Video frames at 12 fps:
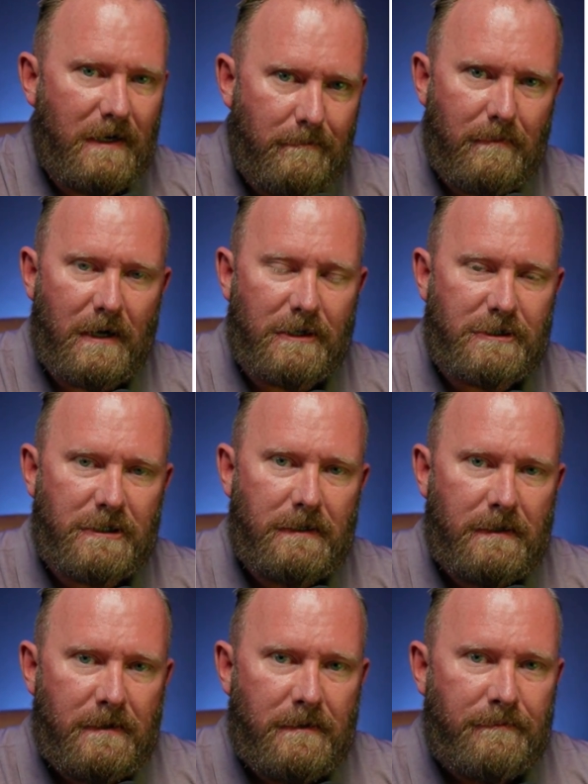done much.
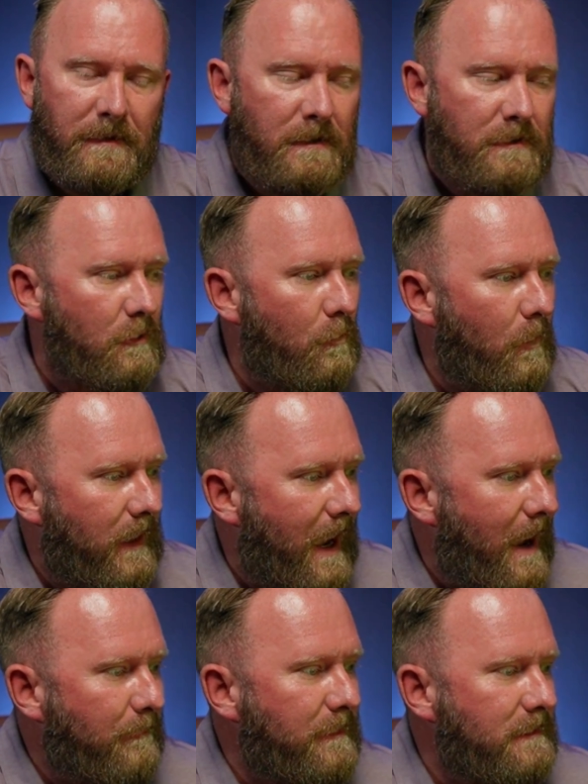So what
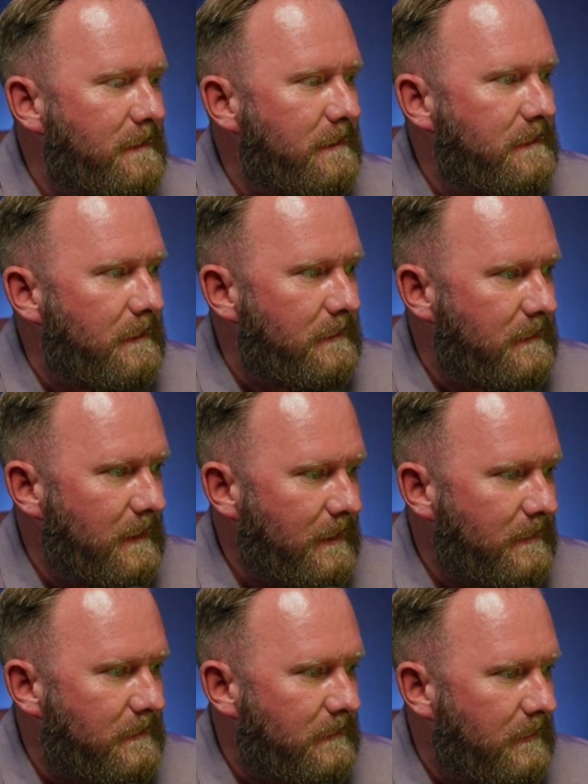happens is
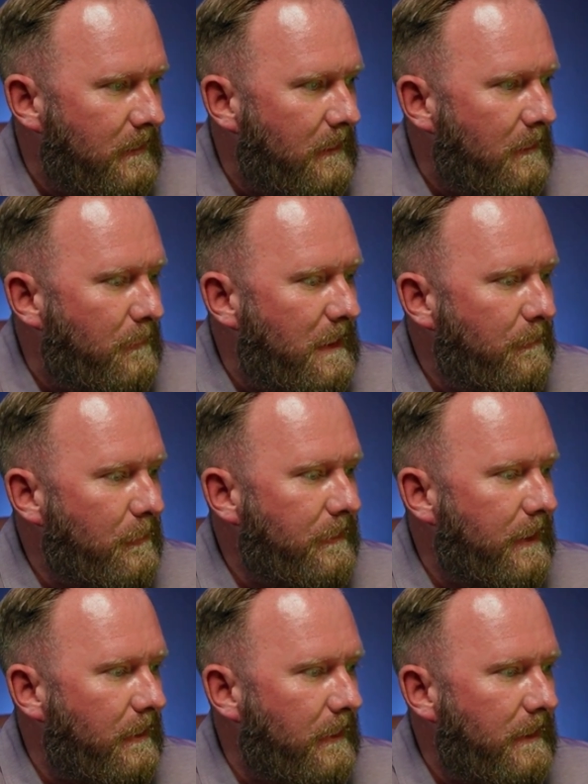this.
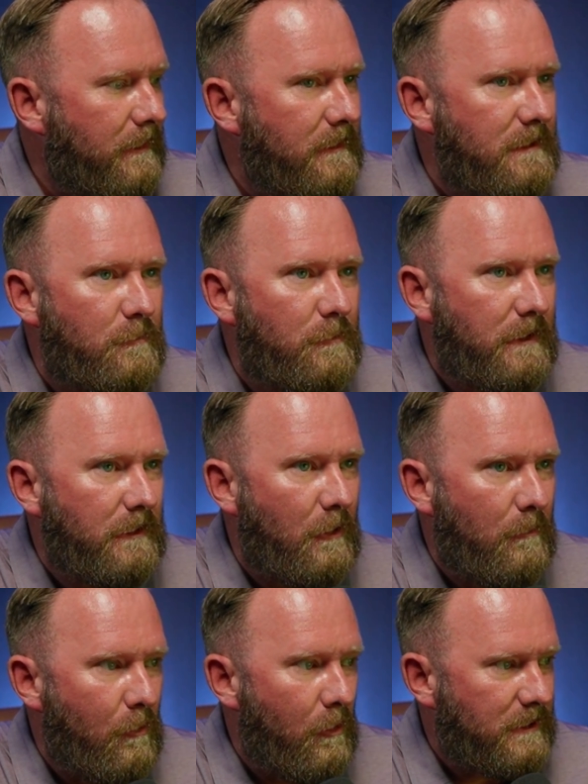People that are in these really
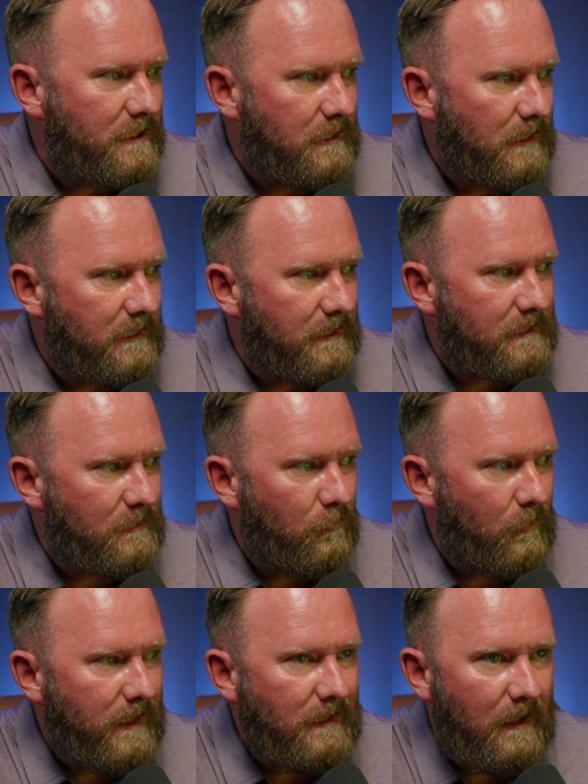low mortgages, look at this, the
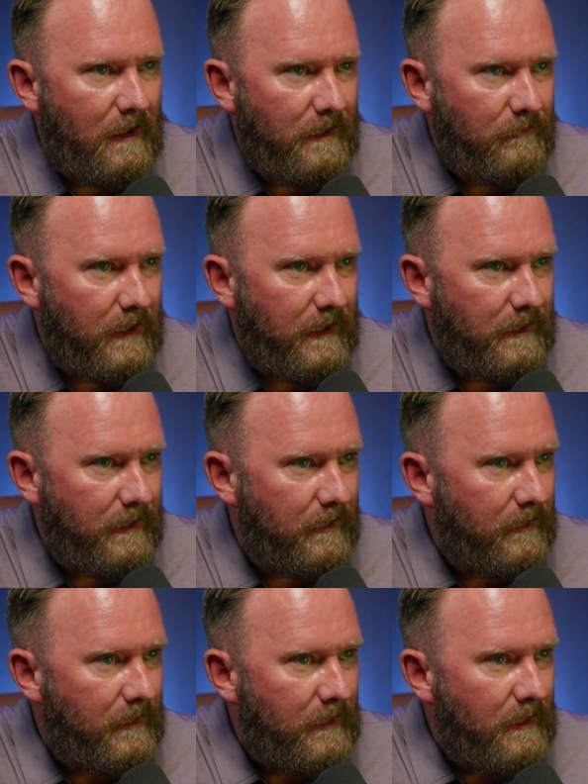red line right
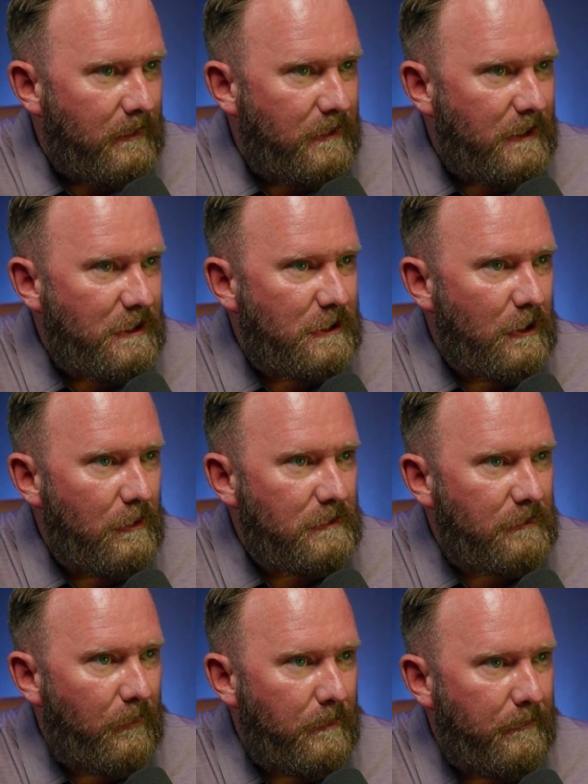here. This
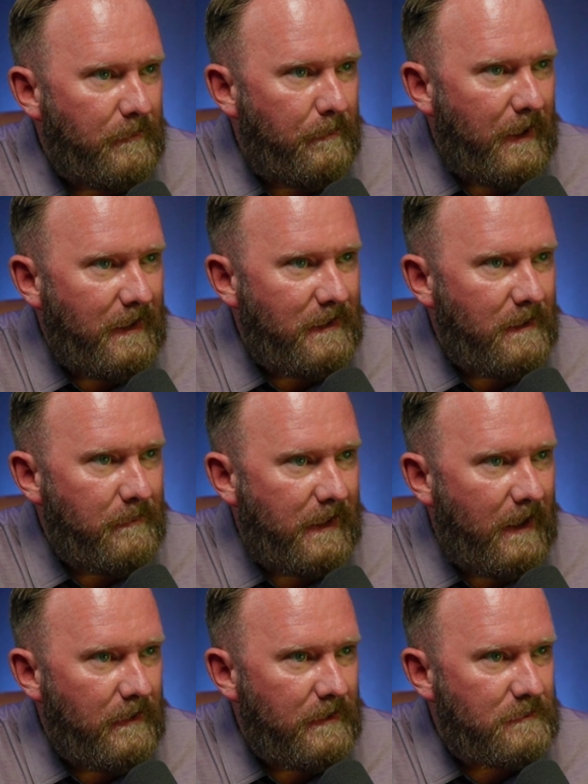shows from the pandemic
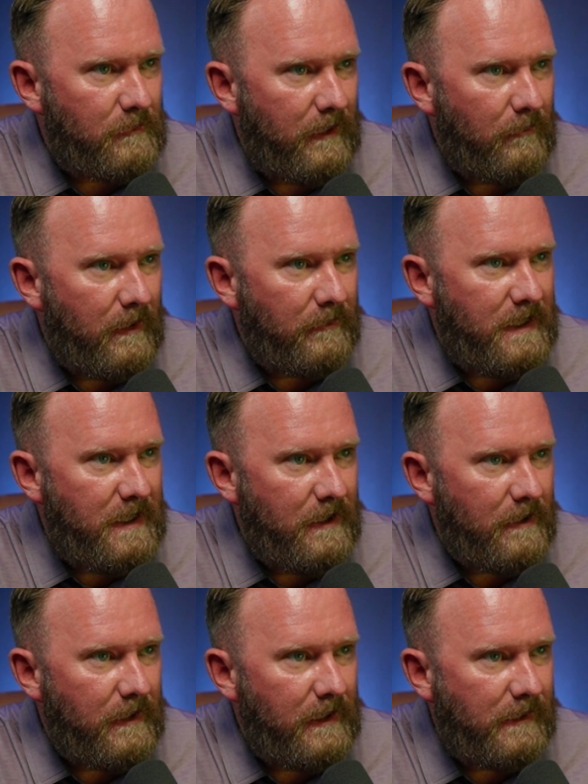era is right around
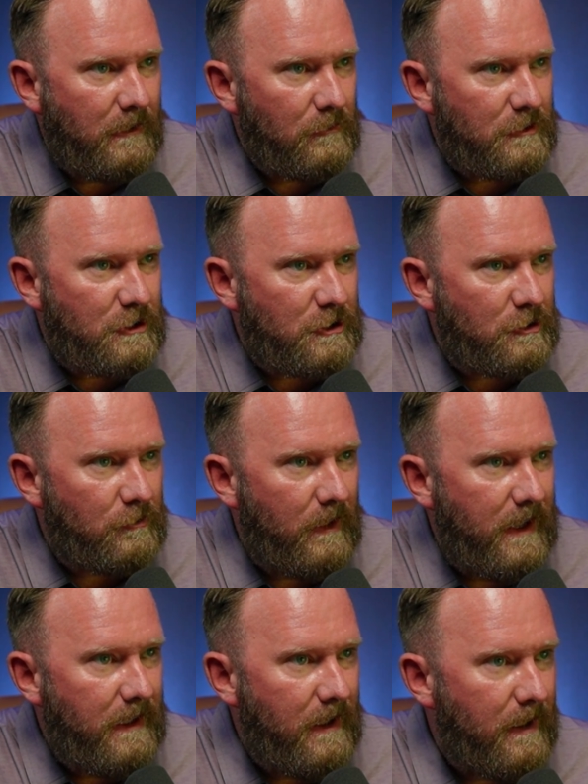here, and it goes
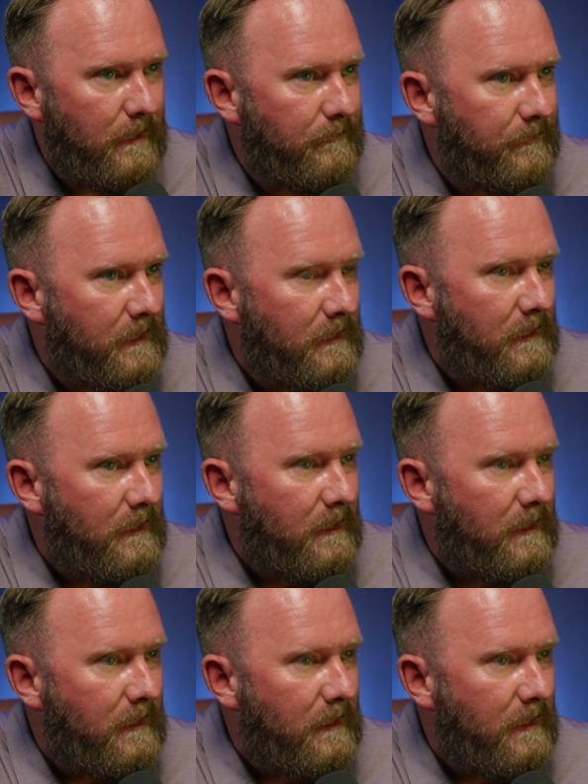straight up